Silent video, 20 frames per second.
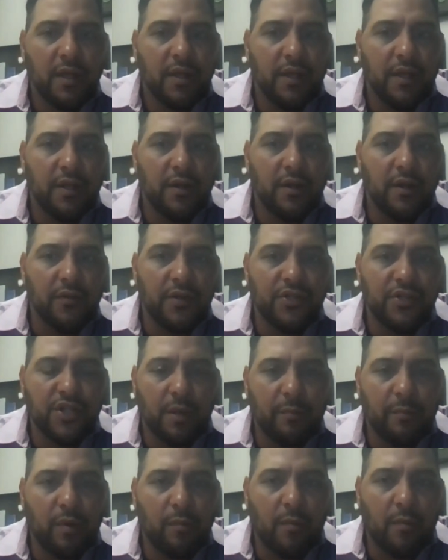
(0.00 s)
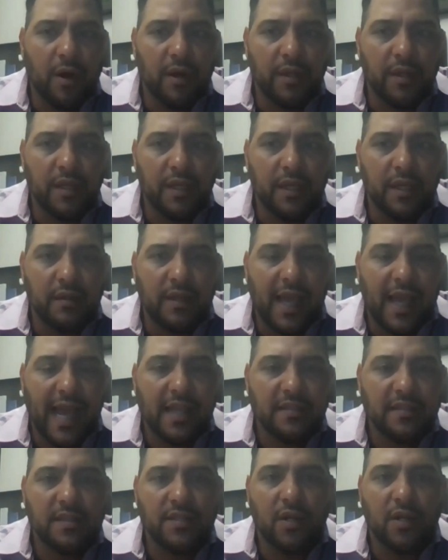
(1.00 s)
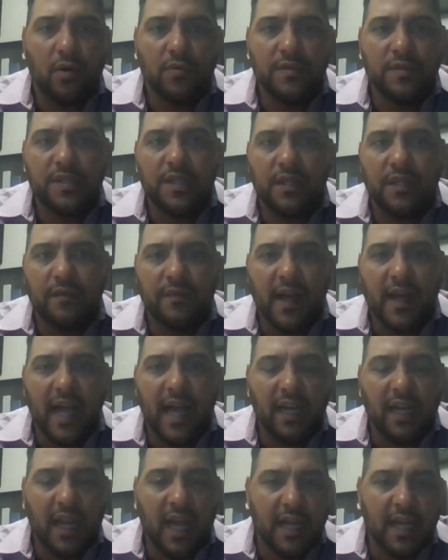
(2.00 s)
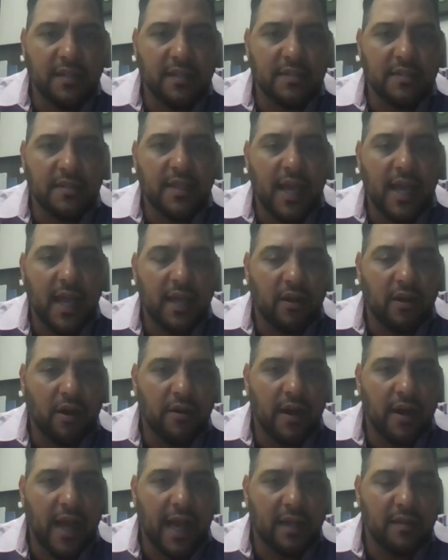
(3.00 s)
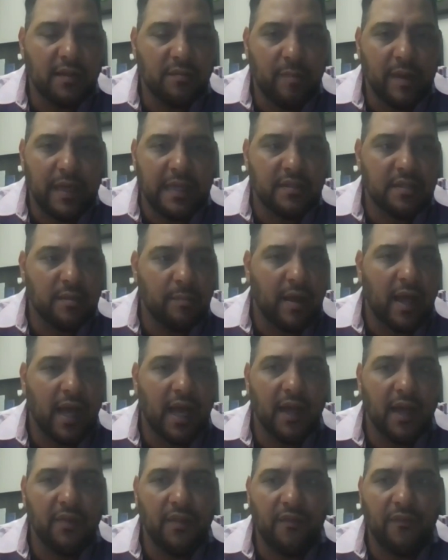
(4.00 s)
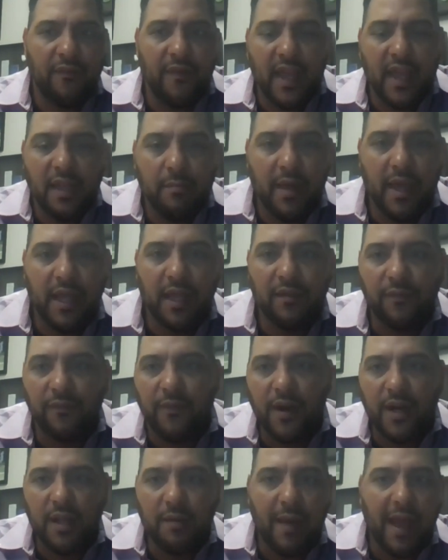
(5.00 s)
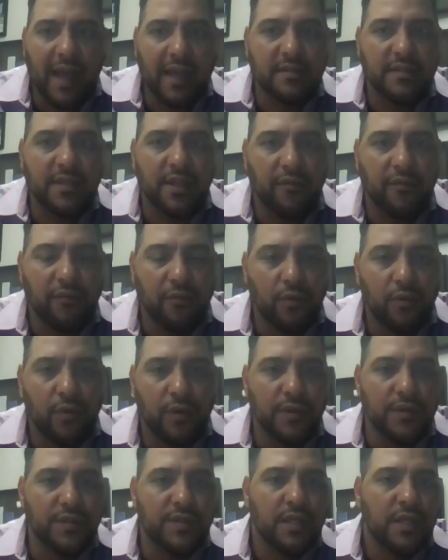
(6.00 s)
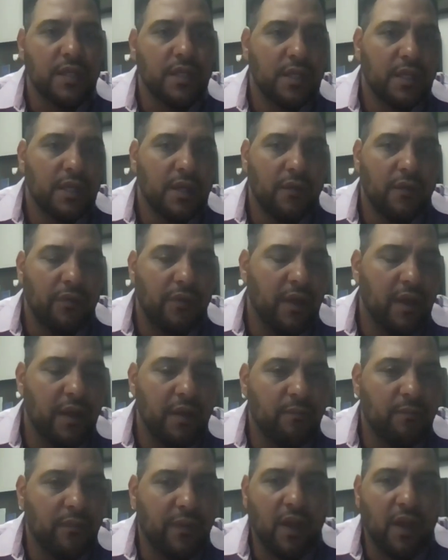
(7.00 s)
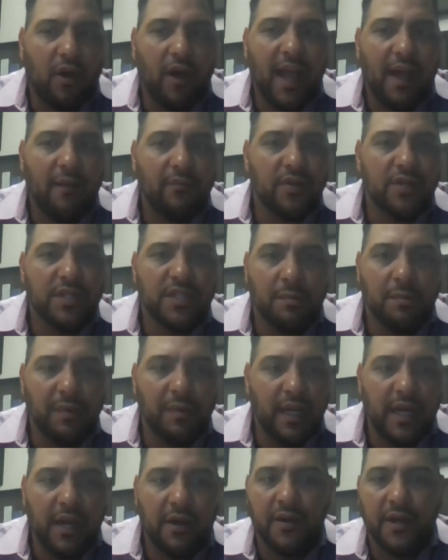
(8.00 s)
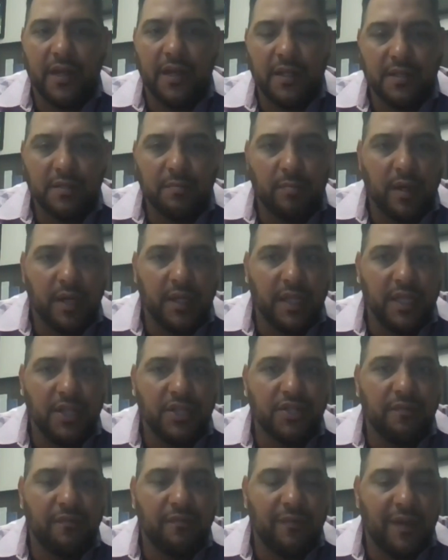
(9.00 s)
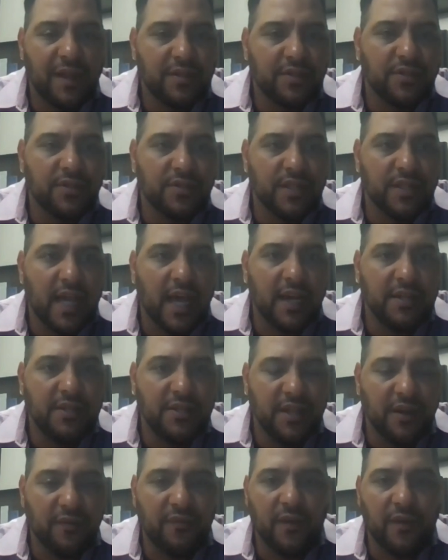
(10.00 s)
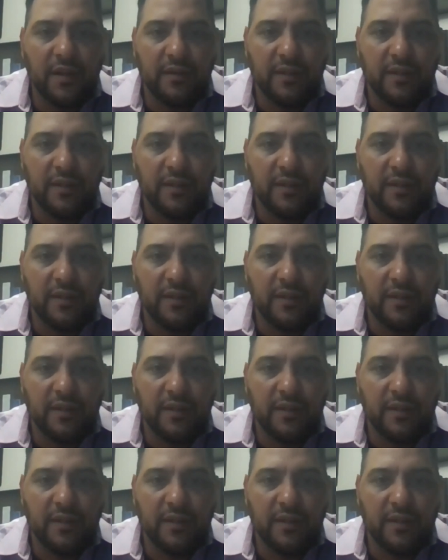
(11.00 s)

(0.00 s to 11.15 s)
The jumbo market has its own set of guidelines that are not based upon the Fannie Mae and Freddie Mac set of rules. They all have their similarities, but each investor is kind of different.